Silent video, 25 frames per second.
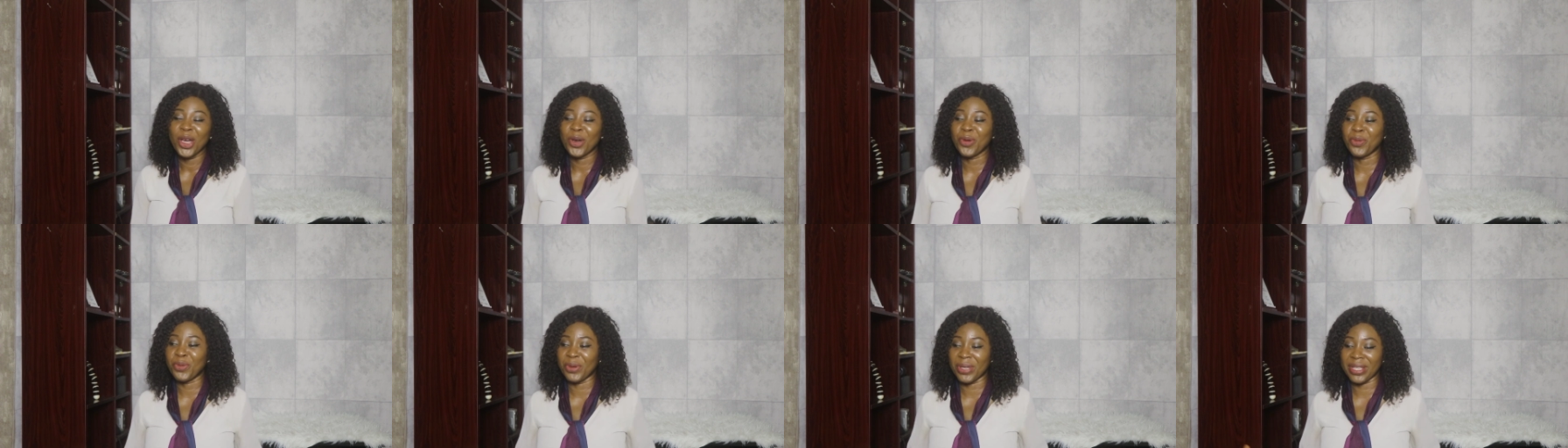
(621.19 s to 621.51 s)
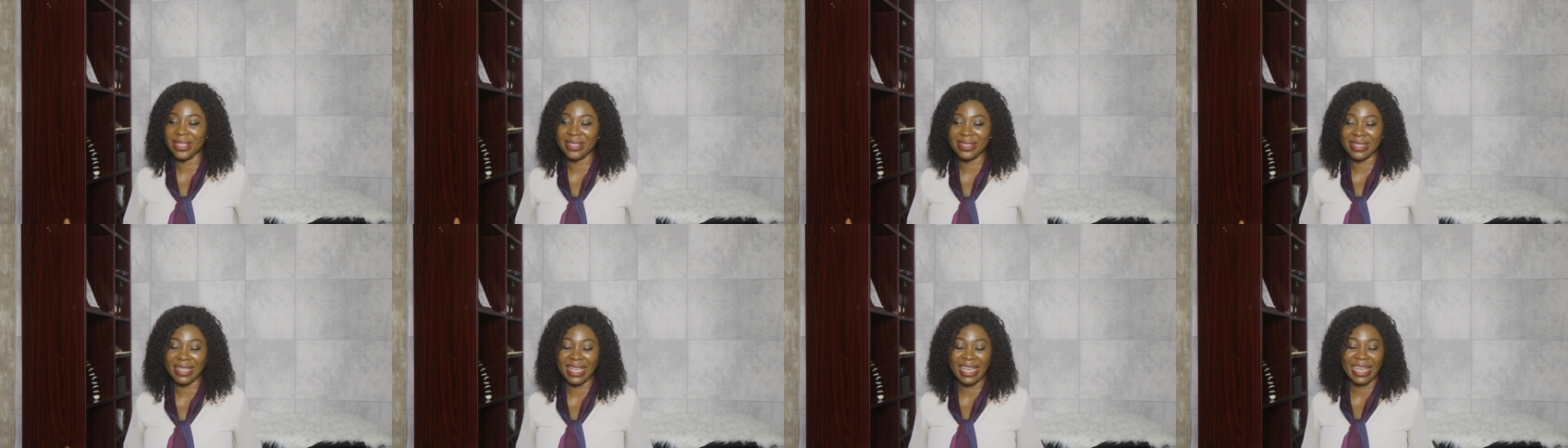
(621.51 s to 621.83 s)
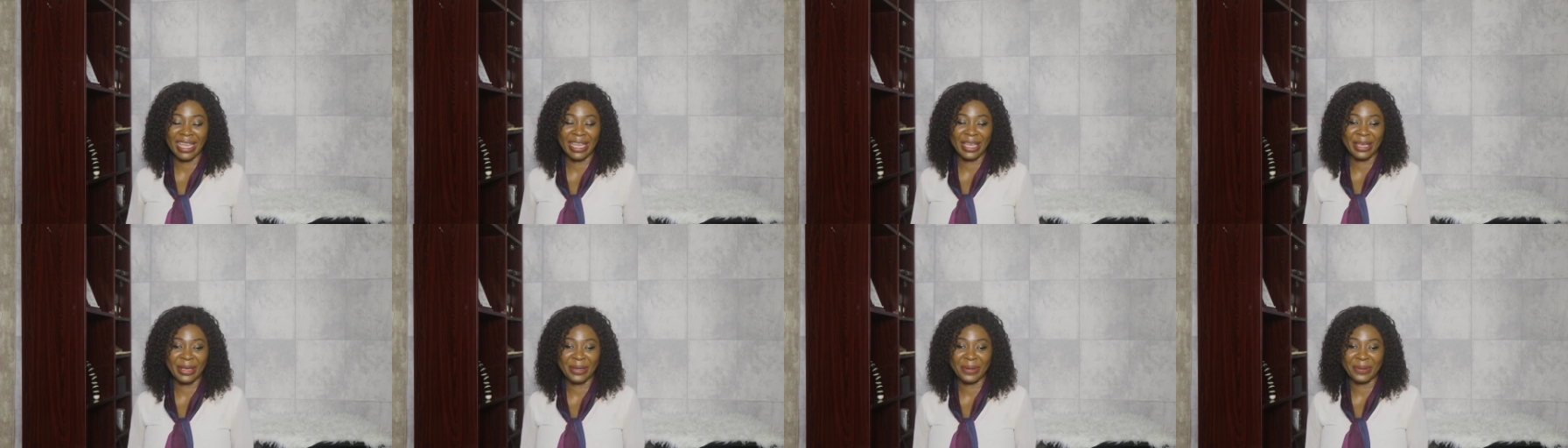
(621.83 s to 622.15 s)
with
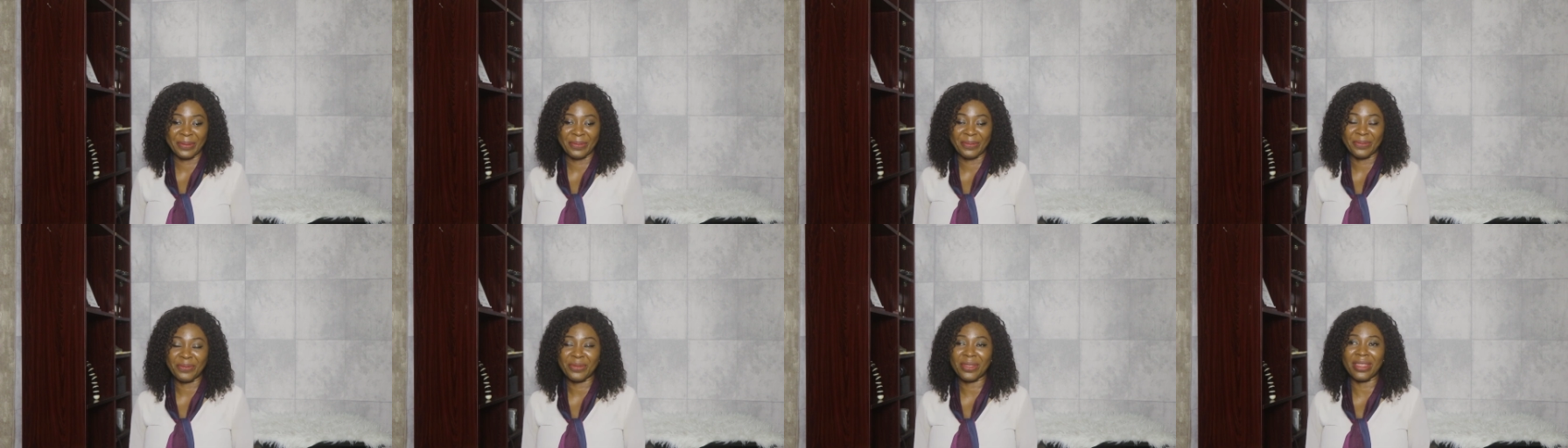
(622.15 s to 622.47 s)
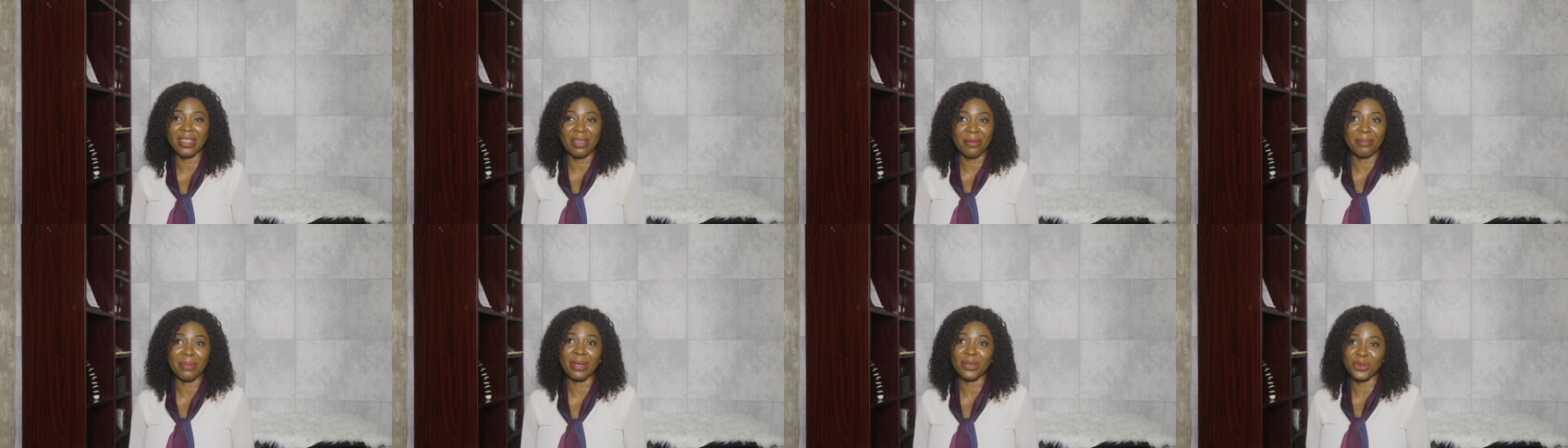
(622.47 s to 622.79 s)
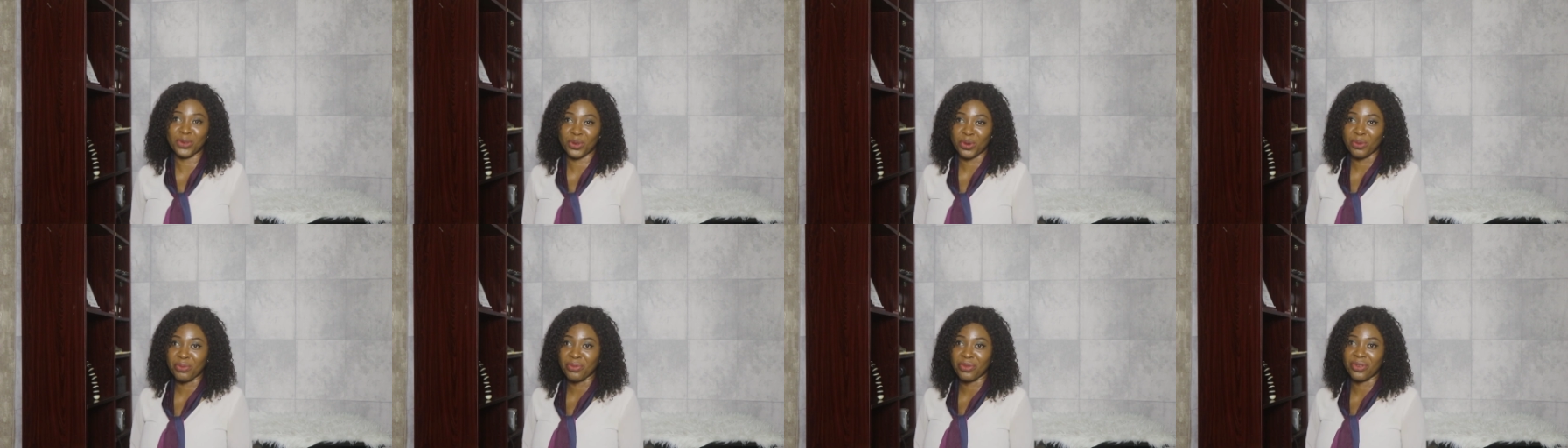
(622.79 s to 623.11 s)
Themba
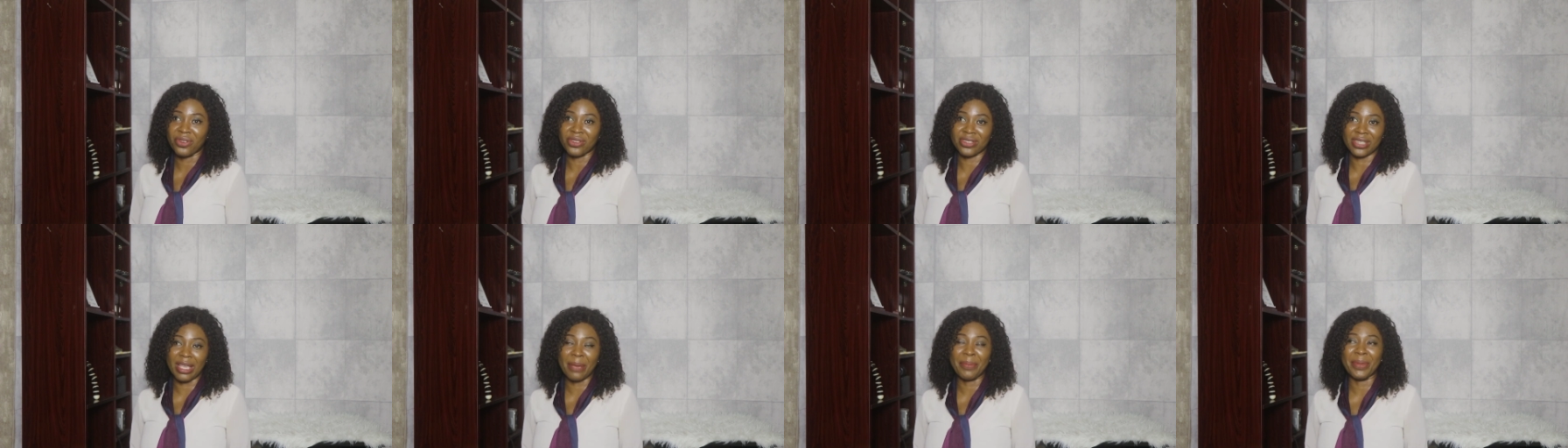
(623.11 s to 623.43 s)
so much.